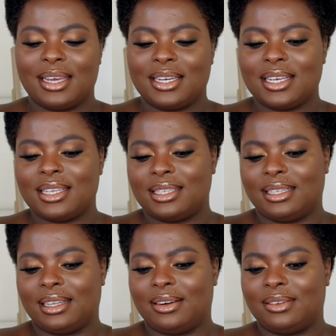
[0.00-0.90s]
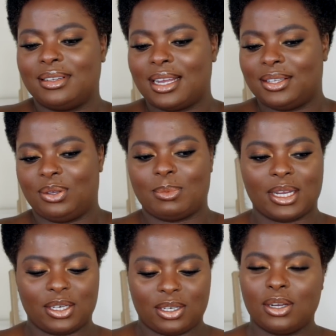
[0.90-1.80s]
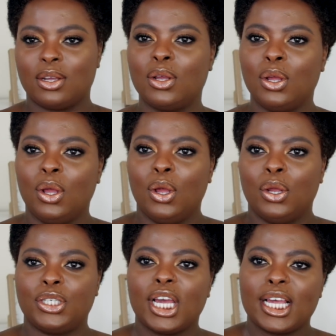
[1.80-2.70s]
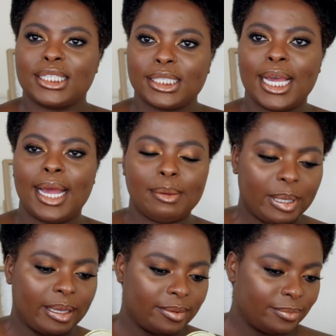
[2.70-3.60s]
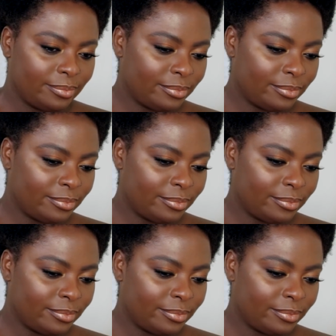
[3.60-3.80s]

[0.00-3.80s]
Just a little. Not too much. Just a tad bit.